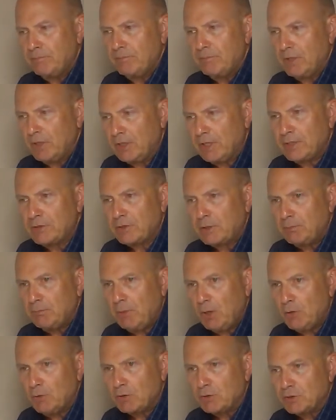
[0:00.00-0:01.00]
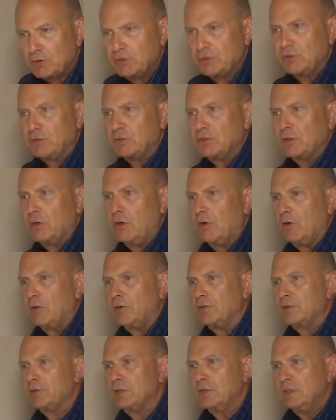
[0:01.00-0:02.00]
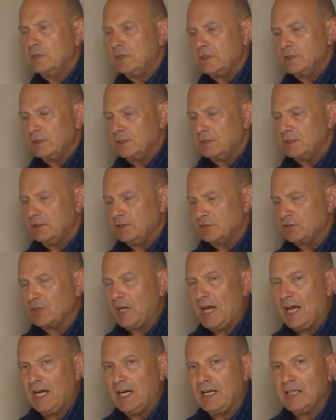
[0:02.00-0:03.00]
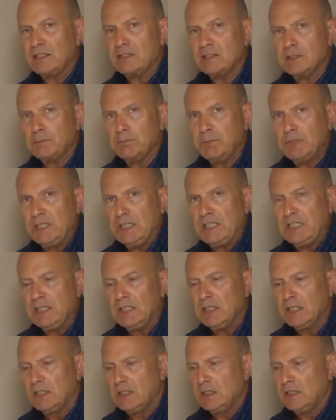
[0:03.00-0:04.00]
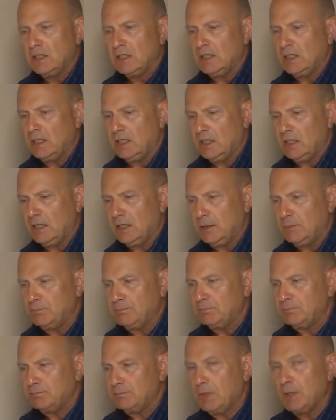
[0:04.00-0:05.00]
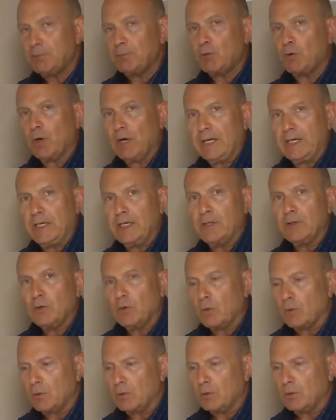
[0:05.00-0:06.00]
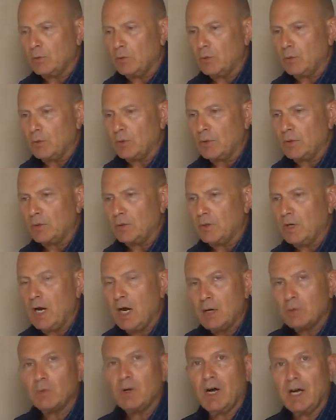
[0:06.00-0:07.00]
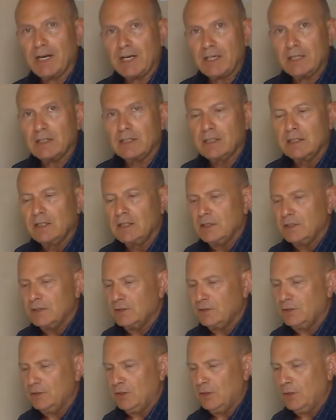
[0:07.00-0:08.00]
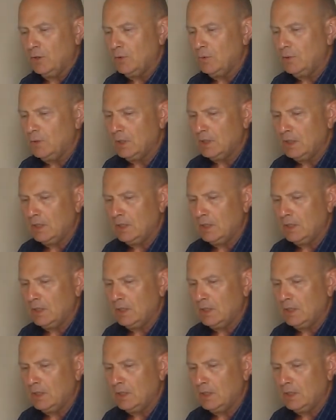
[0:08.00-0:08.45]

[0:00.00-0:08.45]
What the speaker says: electric motors just aren't designed to be upgraded or hot rodded. You know,